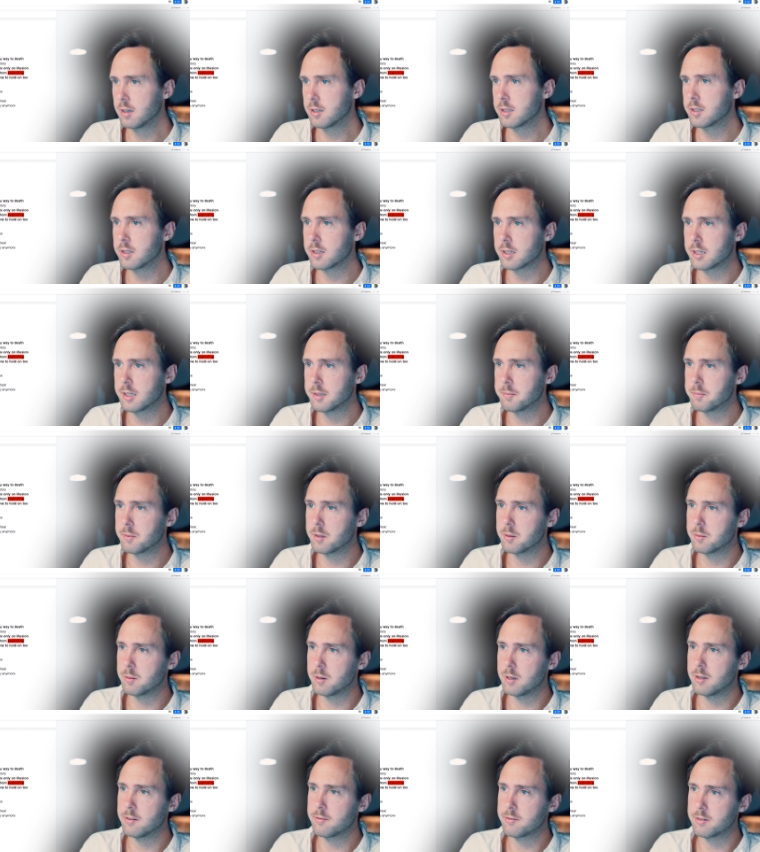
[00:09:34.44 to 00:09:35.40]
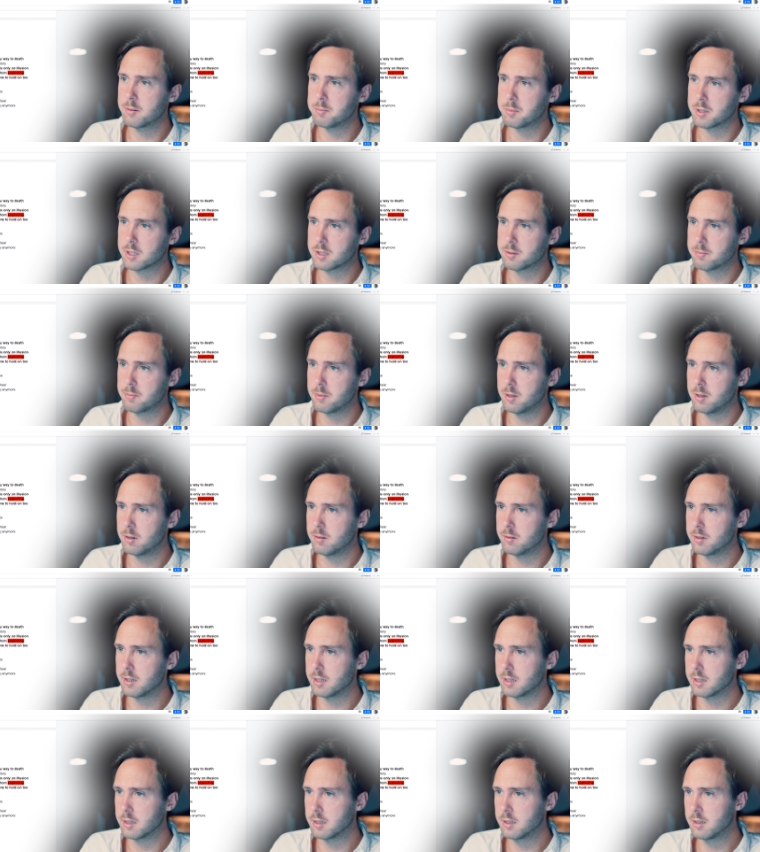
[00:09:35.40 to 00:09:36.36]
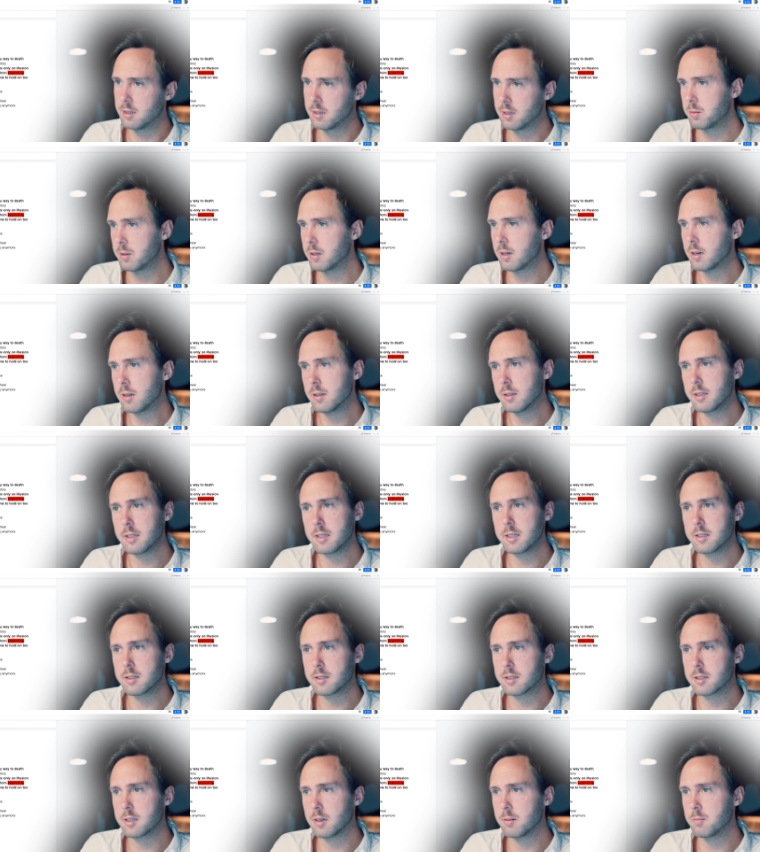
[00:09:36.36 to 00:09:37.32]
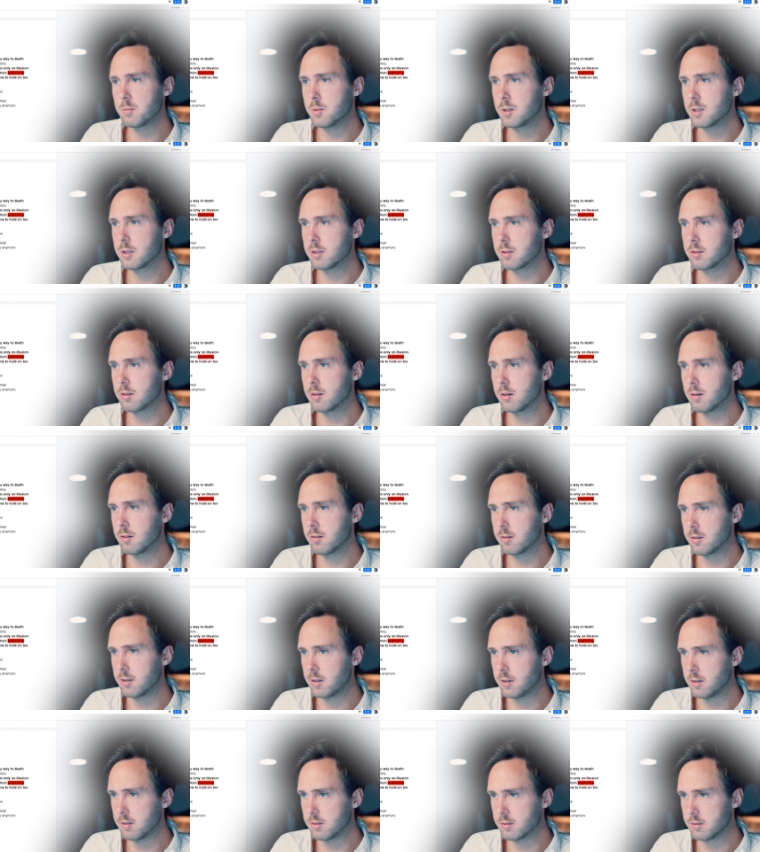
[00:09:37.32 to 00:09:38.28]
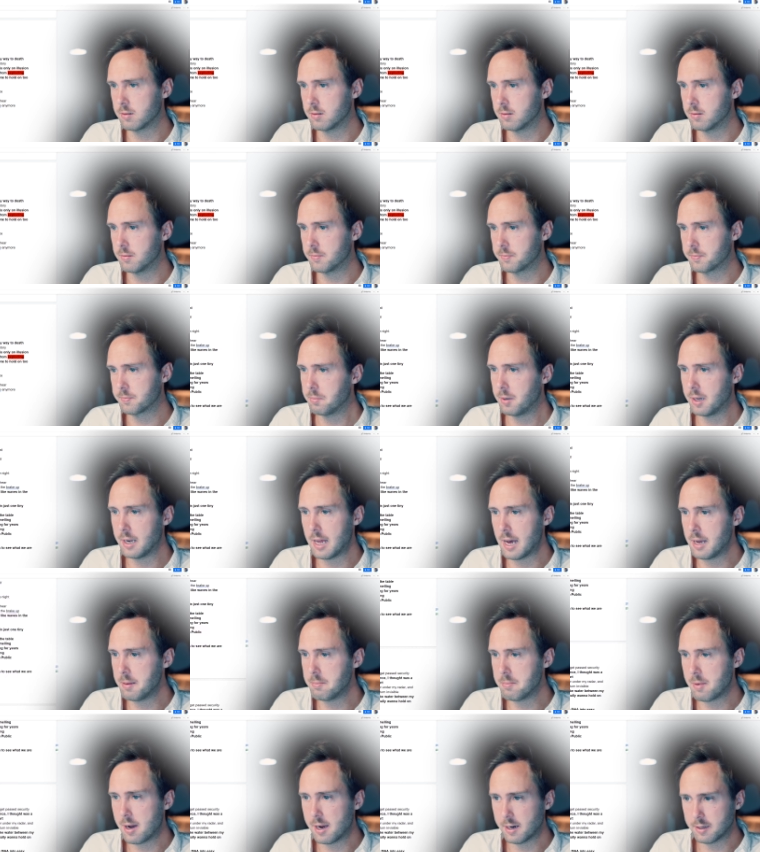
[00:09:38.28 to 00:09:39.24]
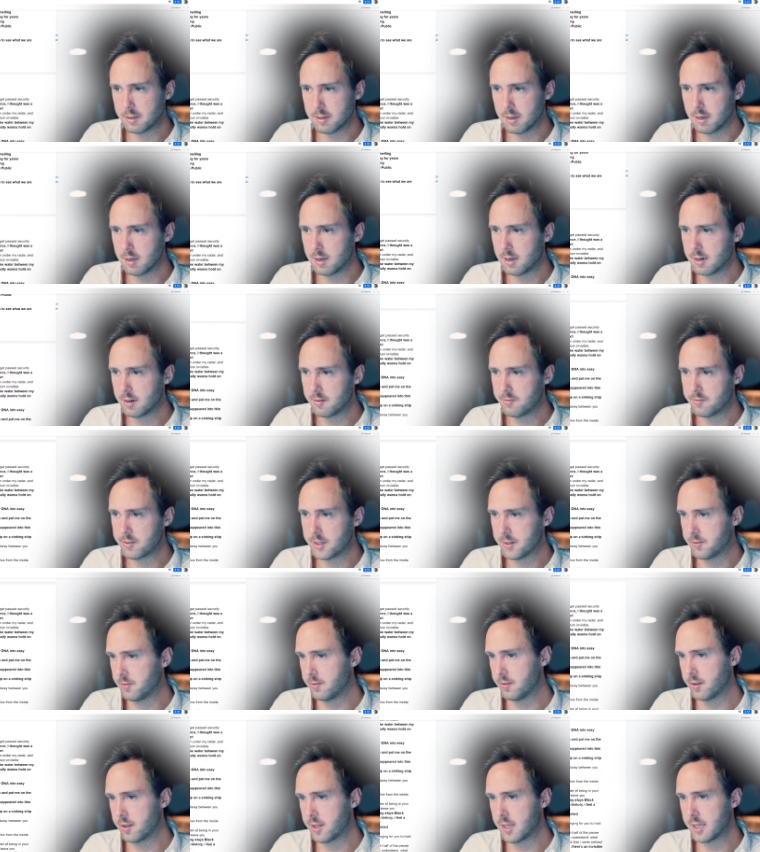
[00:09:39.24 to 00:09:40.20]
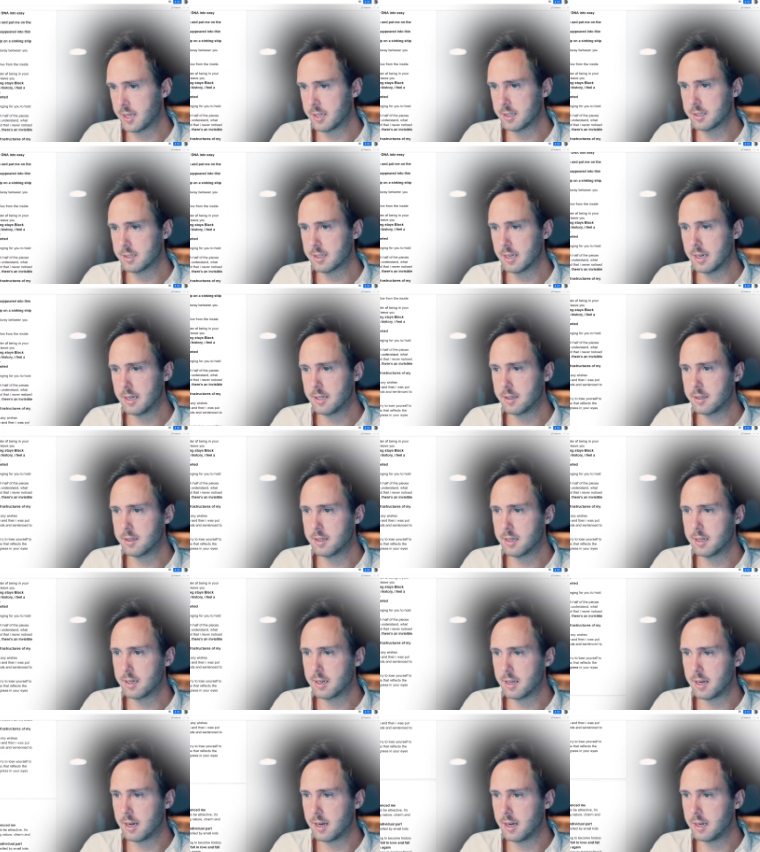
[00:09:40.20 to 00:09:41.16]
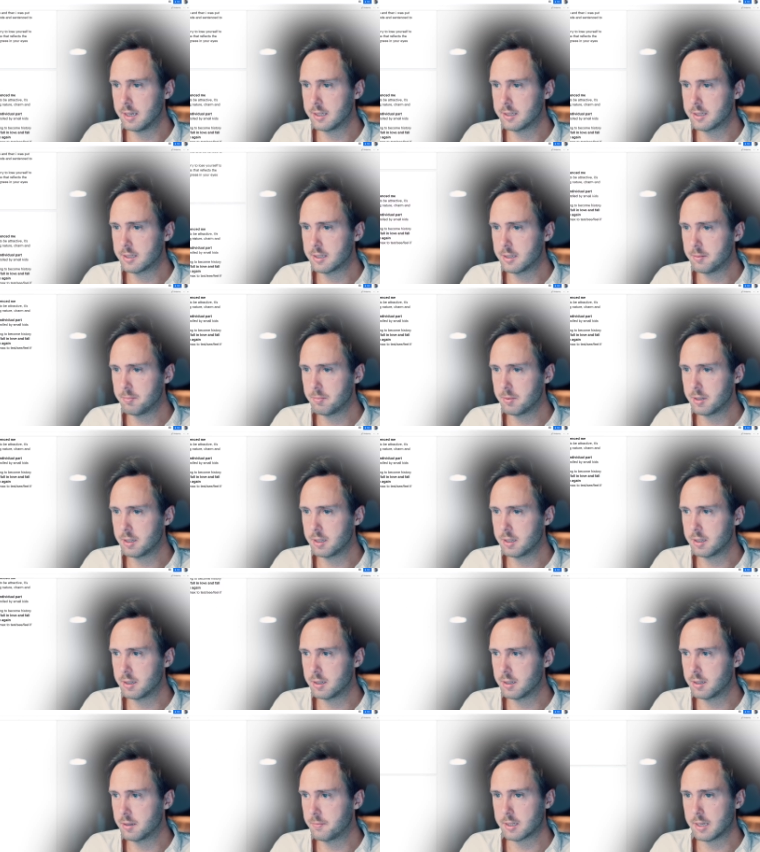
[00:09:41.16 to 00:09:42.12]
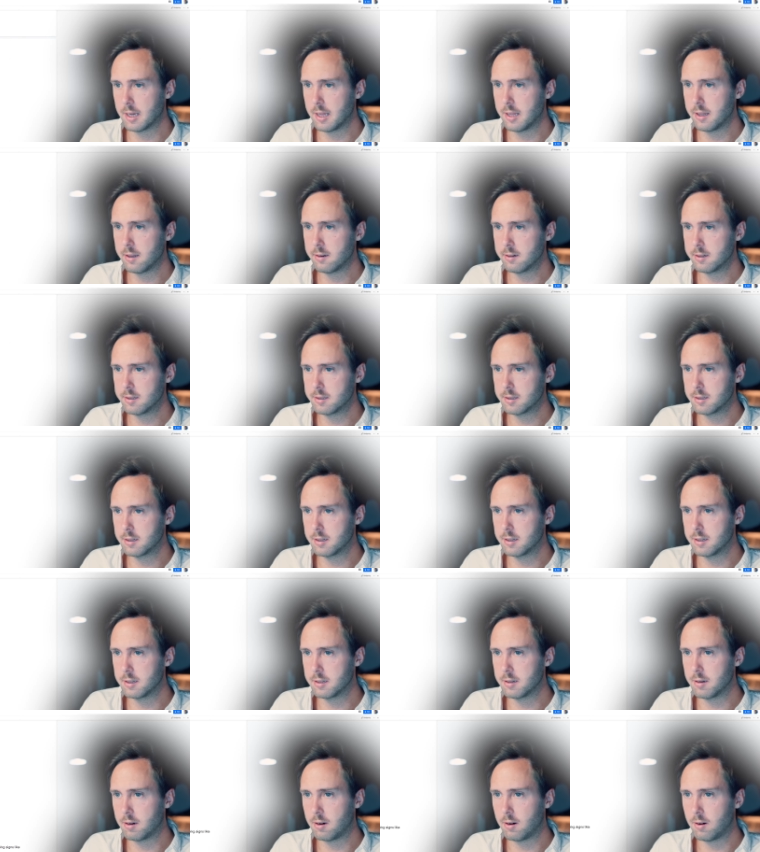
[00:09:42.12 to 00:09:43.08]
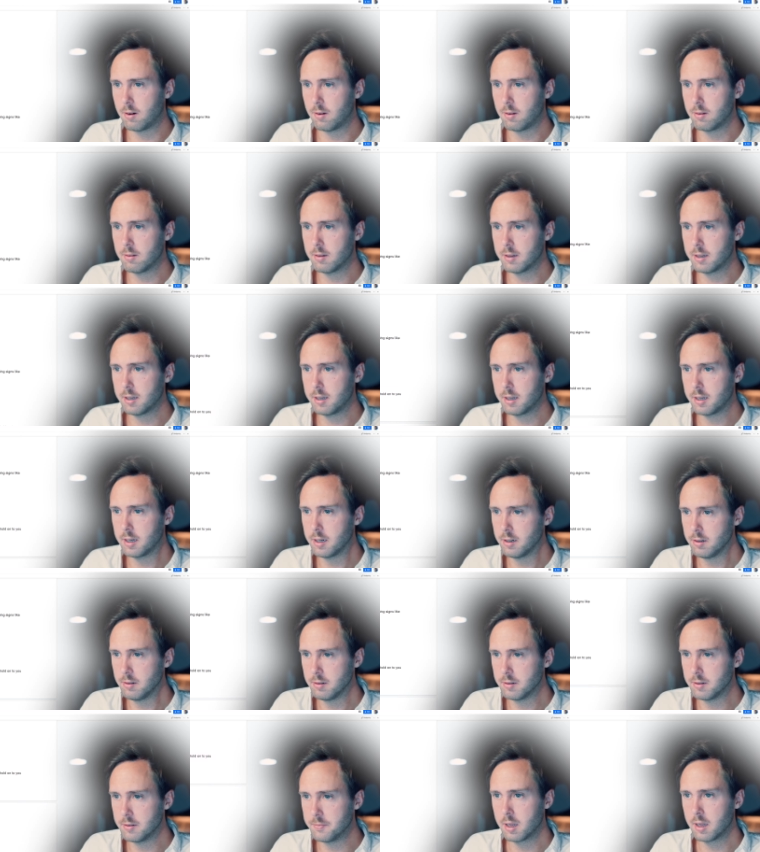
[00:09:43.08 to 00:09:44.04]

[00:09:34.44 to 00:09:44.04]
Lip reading: to keep the world from exploding. We all need someone to hold on to. But I marked a lot of different things, and then I simply gathered it all here.